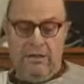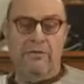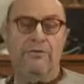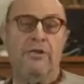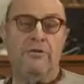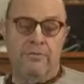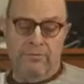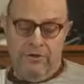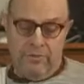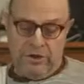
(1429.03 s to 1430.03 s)

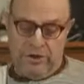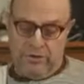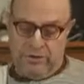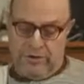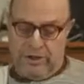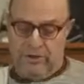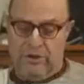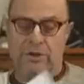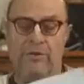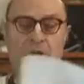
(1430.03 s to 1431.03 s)
for material things.
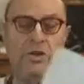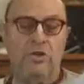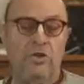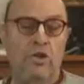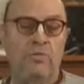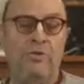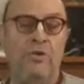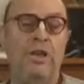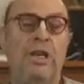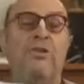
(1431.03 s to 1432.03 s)
A devotee should not be very